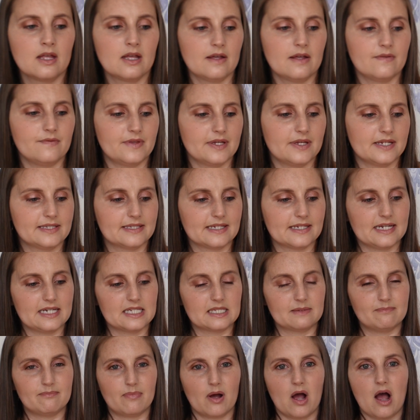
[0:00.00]
This
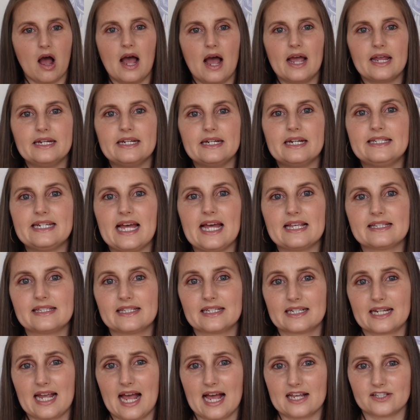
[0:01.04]
is by
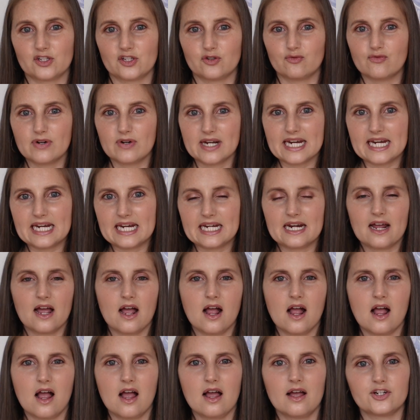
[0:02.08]

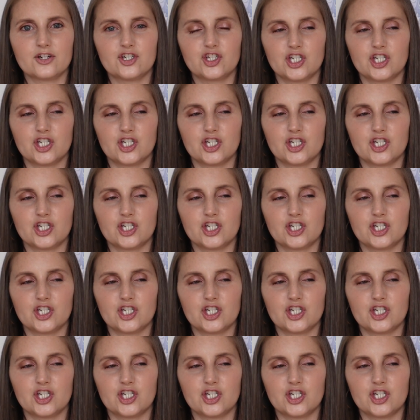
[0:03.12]
Nadezhda.